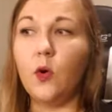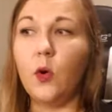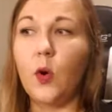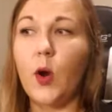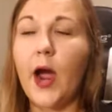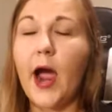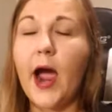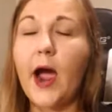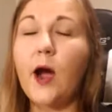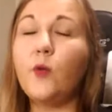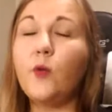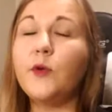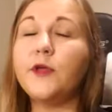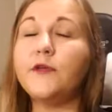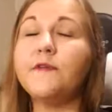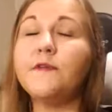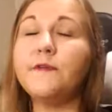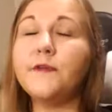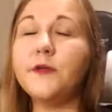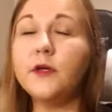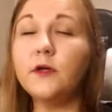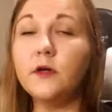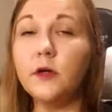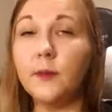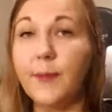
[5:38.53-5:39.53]
how we
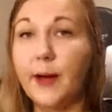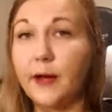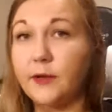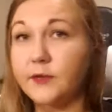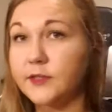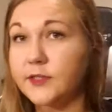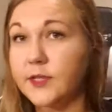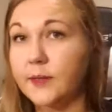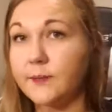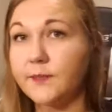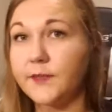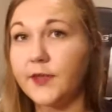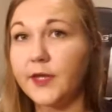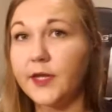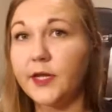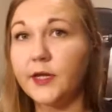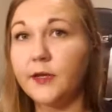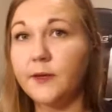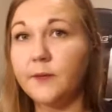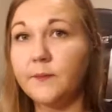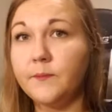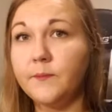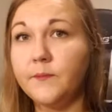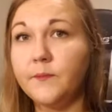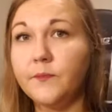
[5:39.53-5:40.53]
feel about
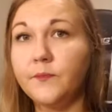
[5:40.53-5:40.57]
something,